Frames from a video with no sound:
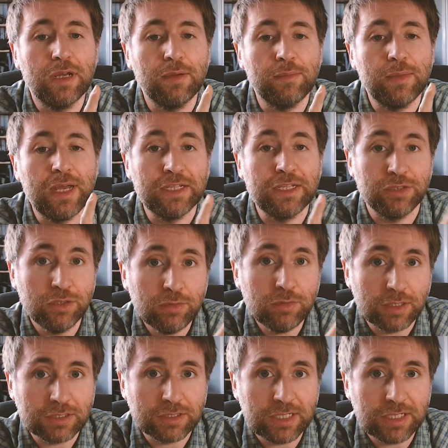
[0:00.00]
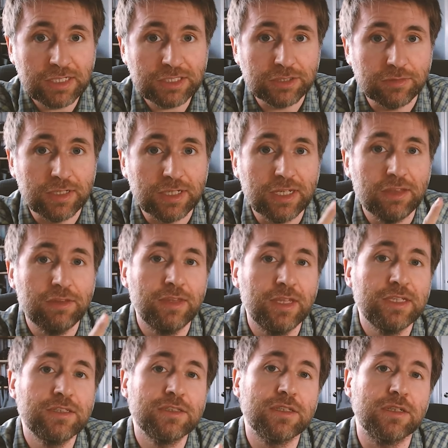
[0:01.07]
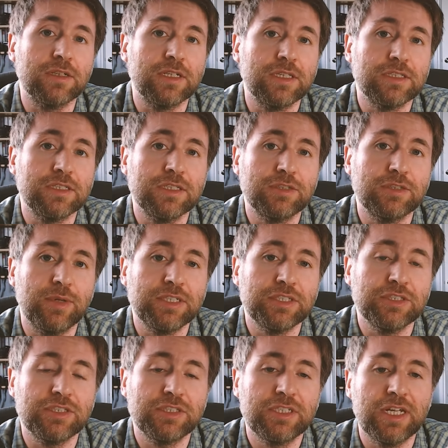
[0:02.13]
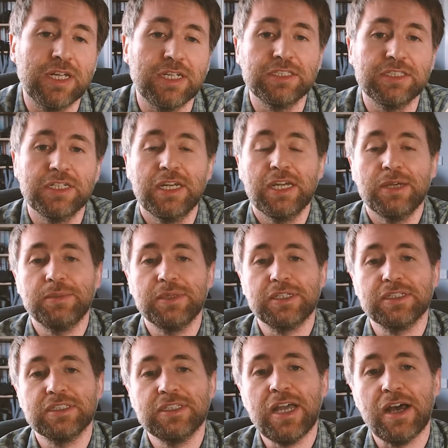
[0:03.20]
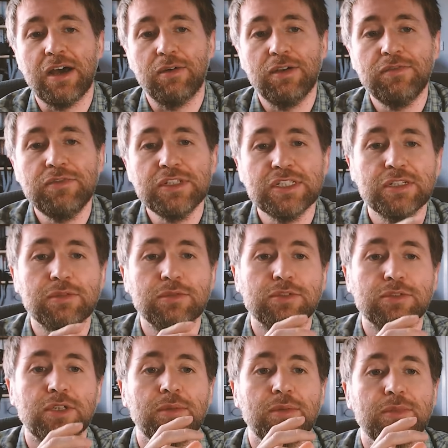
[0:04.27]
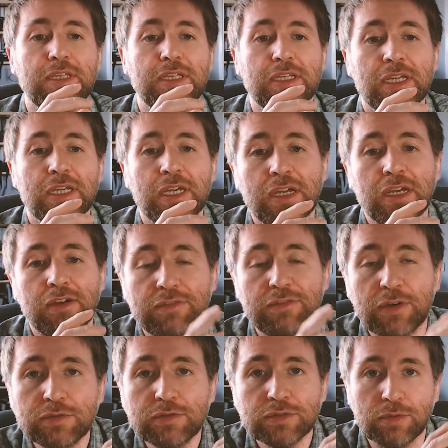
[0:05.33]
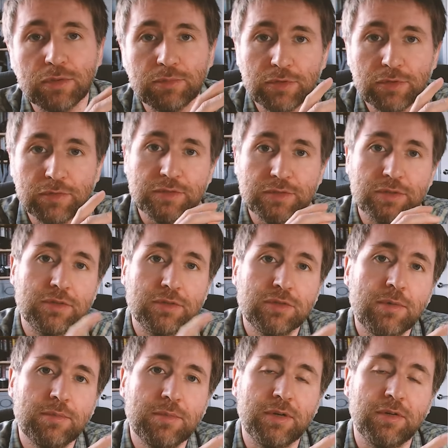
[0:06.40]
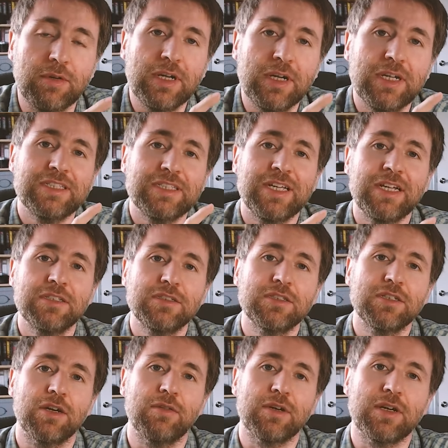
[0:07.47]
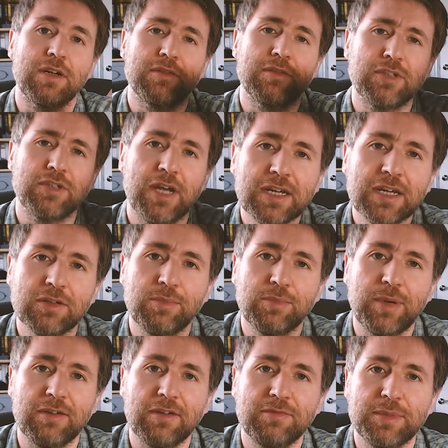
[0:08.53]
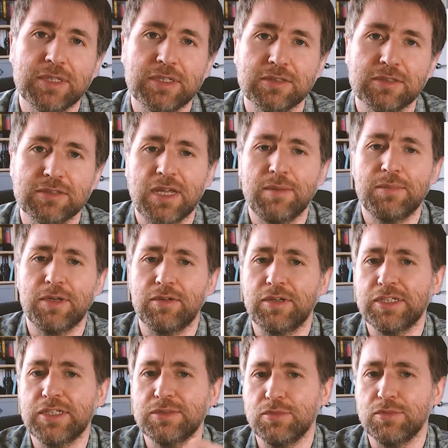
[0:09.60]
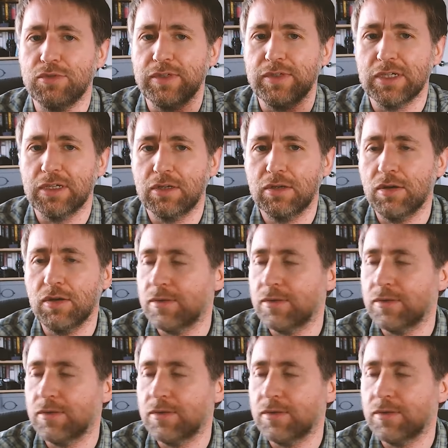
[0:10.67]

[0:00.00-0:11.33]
um, and you are stationary, then suddenly the situation's changed. Because now, every single time the photon moves to the top mirror, it's had to go a kind of diagonal path because that mirror is moving